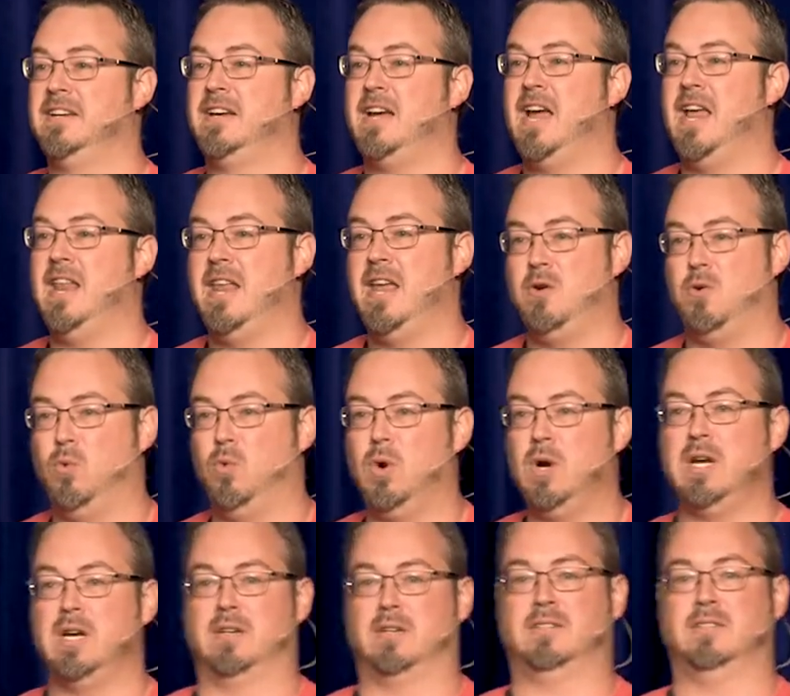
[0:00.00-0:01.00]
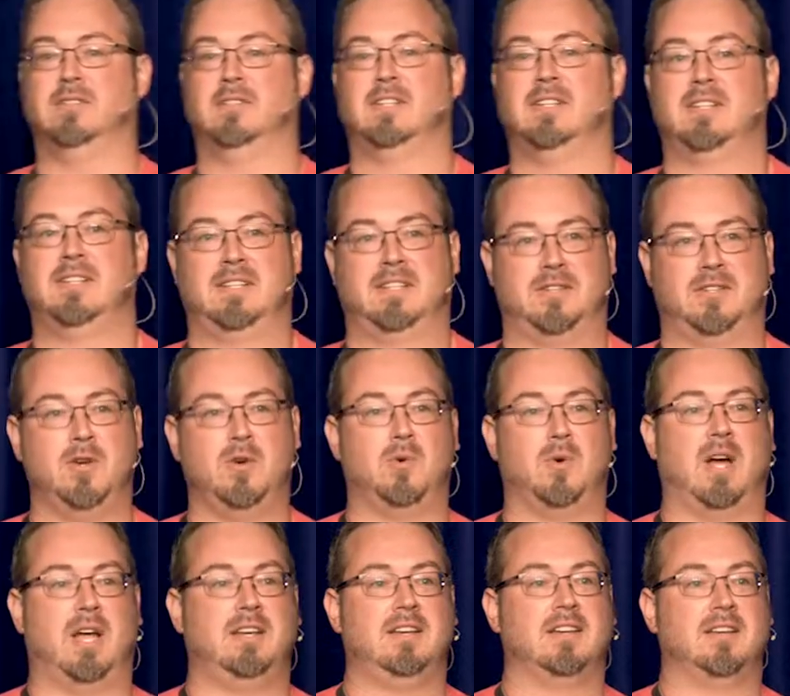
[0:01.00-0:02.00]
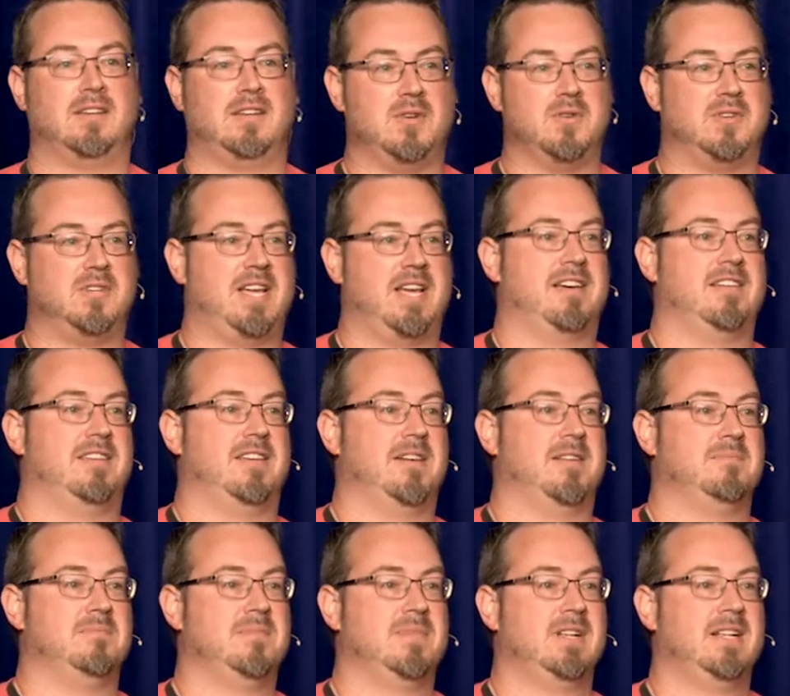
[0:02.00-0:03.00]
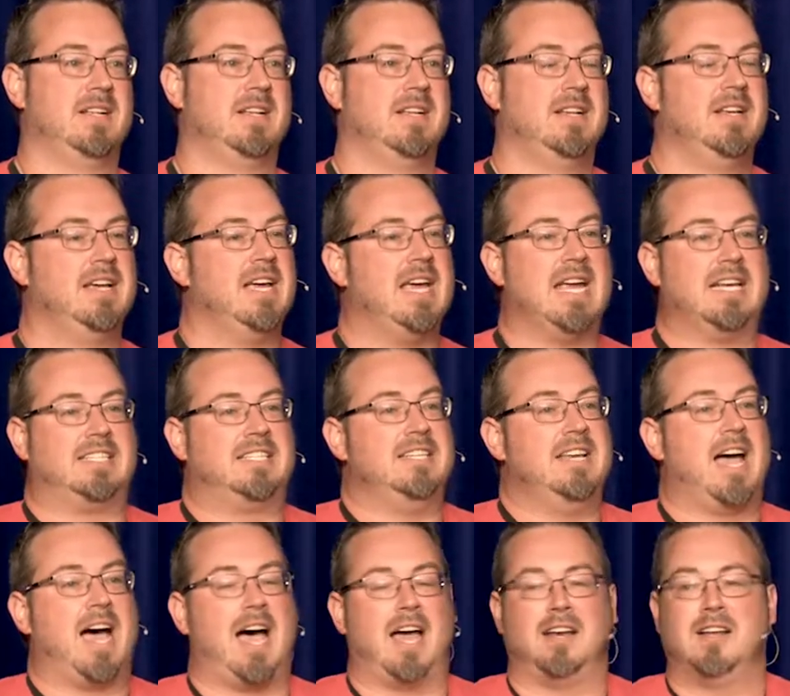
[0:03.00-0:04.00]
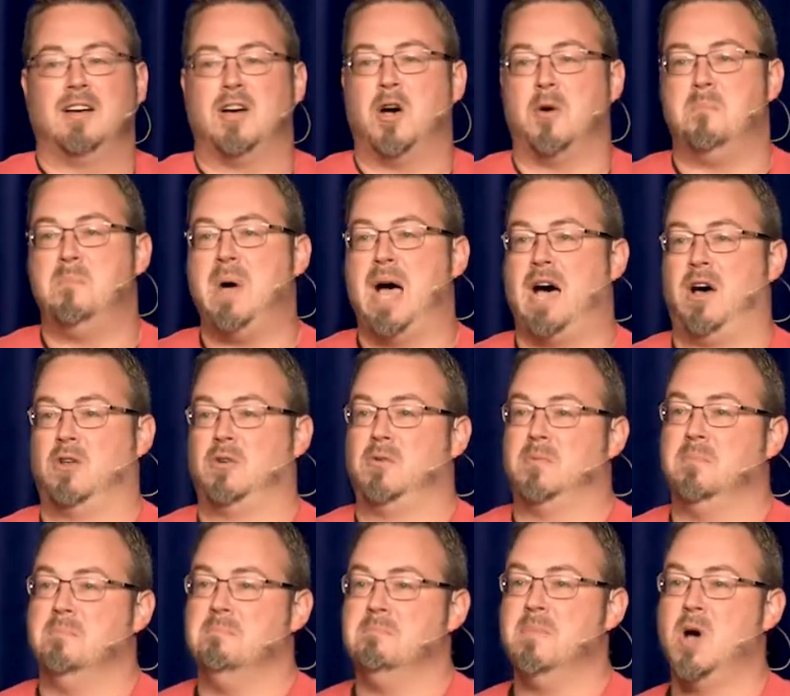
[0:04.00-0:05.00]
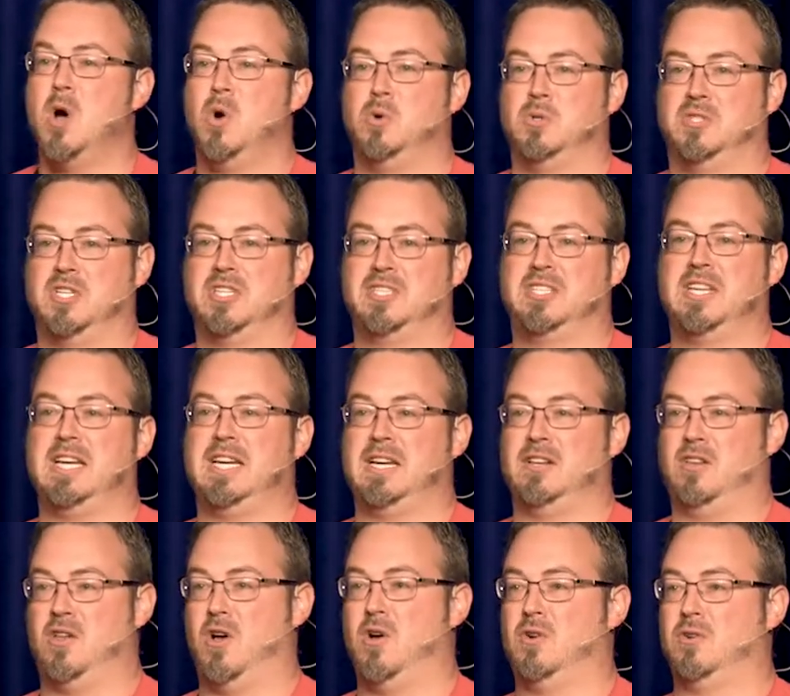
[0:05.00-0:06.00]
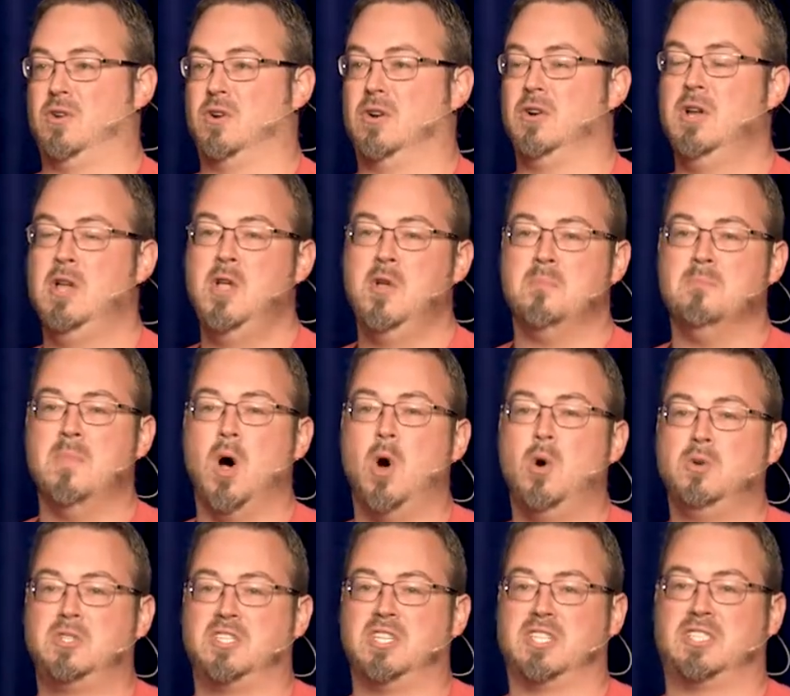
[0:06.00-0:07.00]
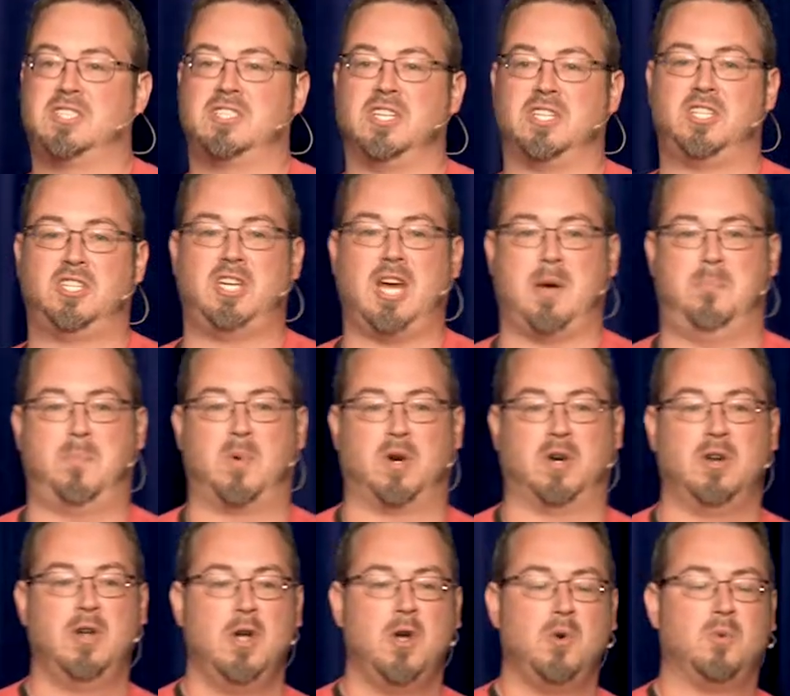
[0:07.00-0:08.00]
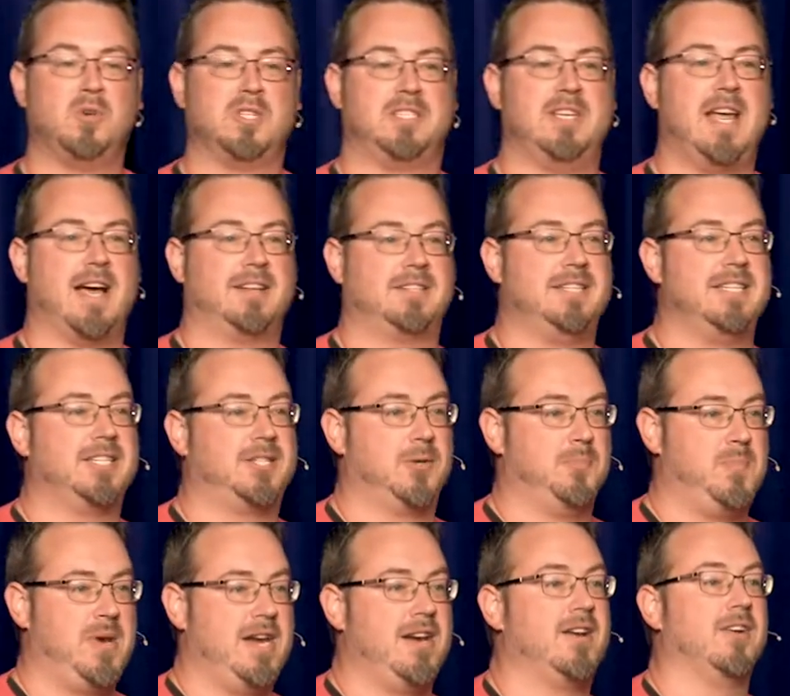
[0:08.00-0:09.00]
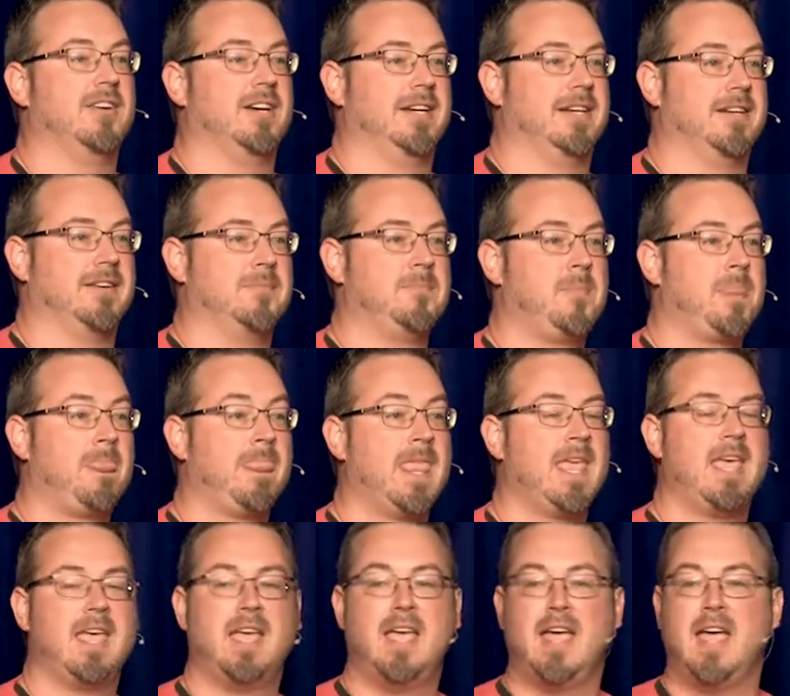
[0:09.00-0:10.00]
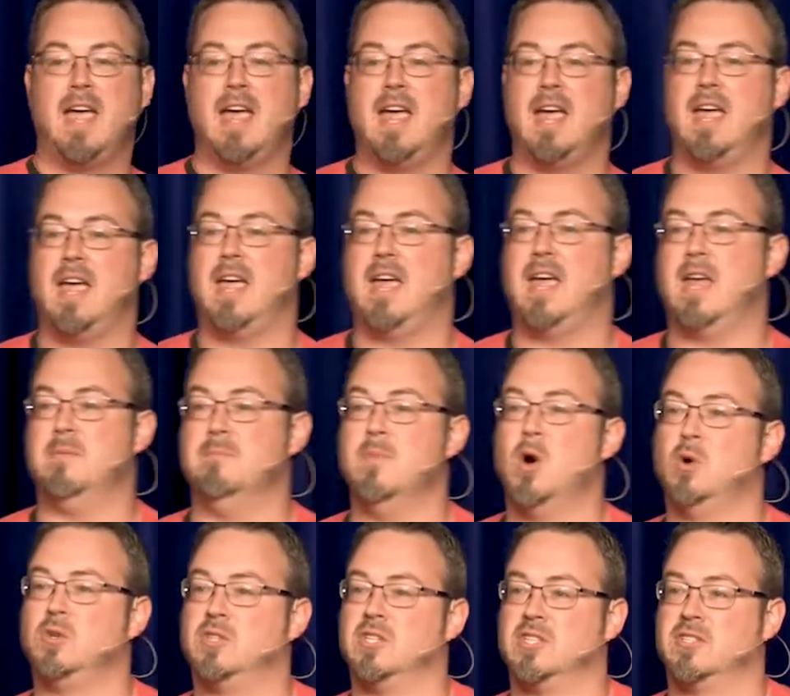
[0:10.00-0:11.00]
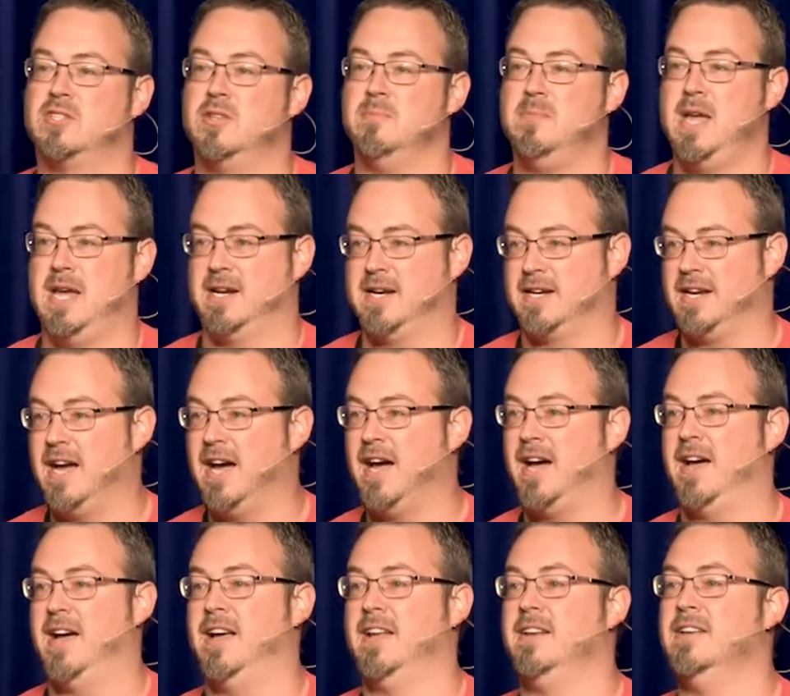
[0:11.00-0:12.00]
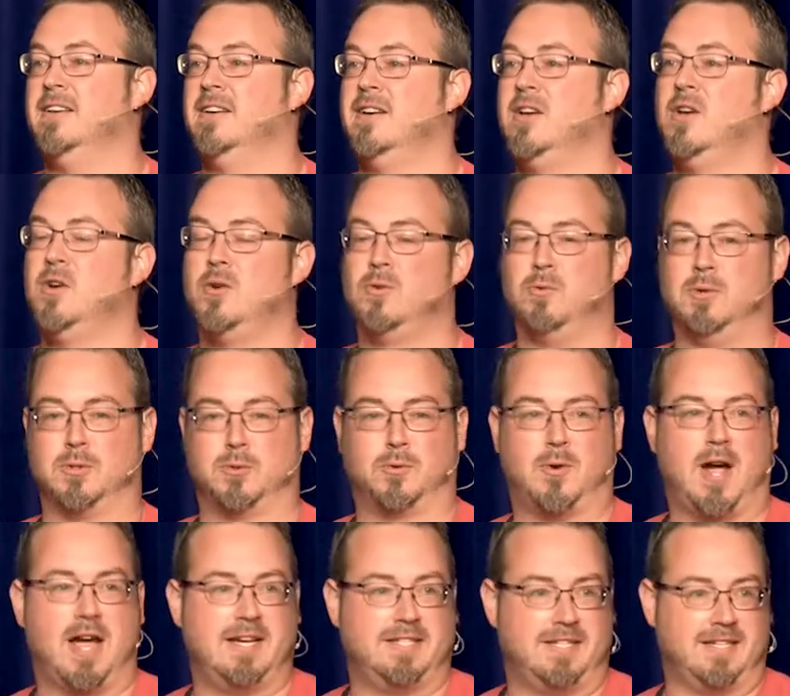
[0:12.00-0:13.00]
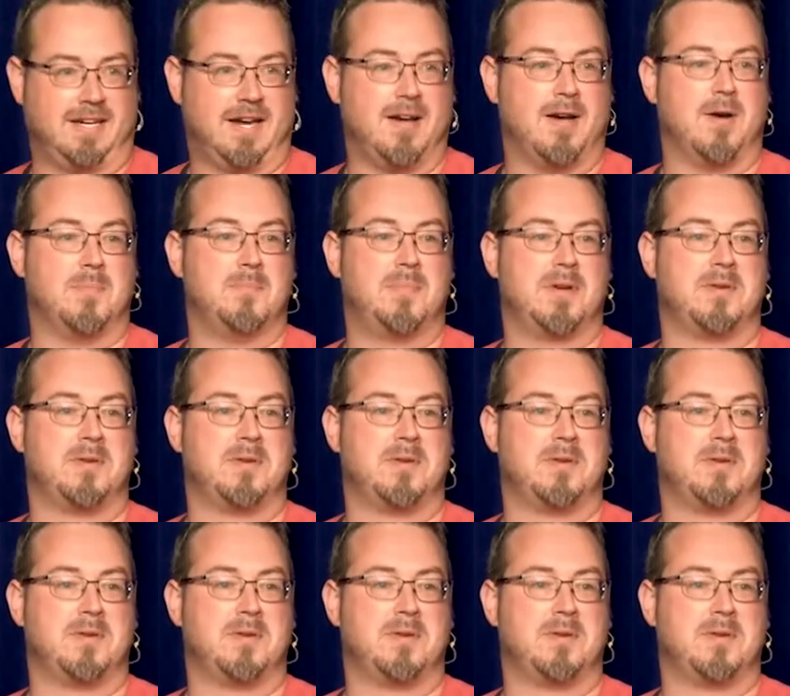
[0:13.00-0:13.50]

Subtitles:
And they will do what you tell them. It's not about Moses any longer. Moses, the shepherd, was now disappearing. And Moses, the man of God, was rising up.